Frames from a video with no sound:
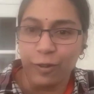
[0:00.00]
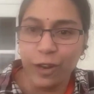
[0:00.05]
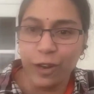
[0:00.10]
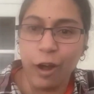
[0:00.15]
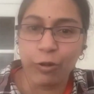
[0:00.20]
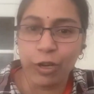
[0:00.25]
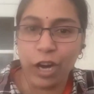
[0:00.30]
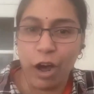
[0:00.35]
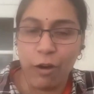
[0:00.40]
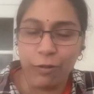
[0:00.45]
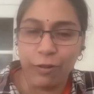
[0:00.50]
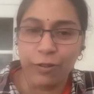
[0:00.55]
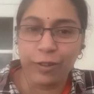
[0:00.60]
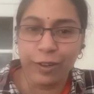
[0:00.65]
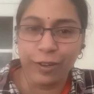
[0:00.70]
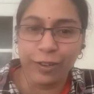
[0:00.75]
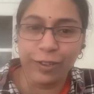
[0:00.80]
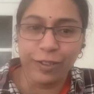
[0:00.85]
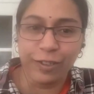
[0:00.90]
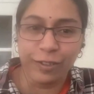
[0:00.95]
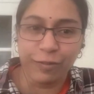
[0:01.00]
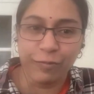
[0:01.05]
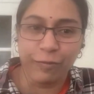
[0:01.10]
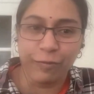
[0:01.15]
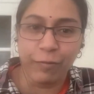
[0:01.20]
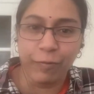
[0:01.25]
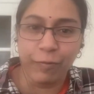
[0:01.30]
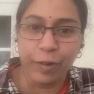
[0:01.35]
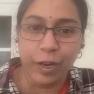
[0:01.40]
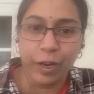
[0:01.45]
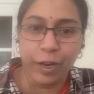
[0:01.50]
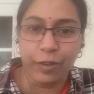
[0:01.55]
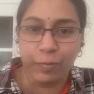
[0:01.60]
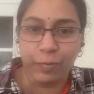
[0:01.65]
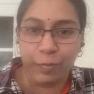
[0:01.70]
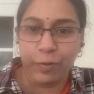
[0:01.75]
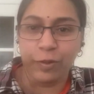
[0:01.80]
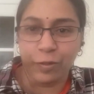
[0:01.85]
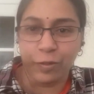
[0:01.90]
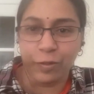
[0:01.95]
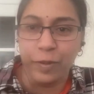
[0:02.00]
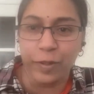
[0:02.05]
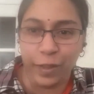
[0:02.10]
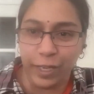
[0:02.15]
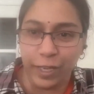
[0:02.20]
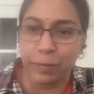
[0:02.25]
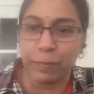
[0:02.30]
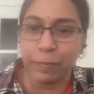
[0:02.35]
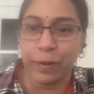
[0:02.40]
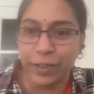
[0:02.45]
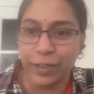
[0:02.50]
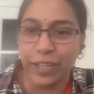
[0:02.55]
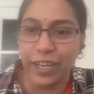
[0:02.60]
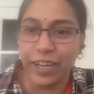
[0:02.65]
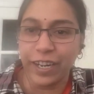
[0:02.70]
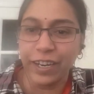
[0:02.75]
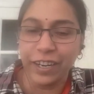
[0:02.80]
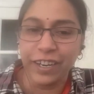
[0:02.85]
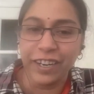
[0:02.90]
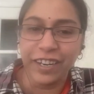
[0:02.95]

doubt ourselves when we are supposed to be the expert there.